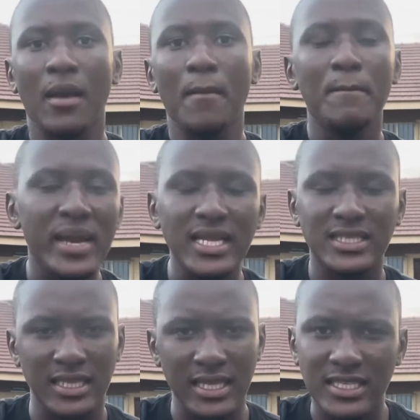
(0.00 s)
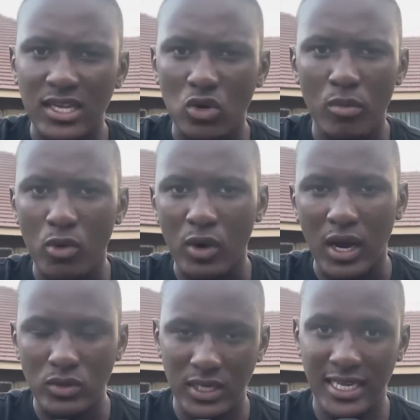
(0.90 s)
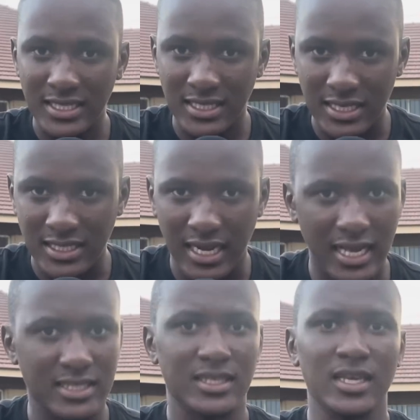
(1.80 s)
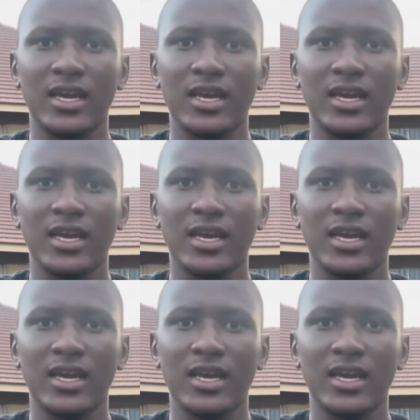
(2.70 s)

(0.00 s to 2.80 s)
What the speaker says: minutes in the Telkom knockout against TS Galaxy?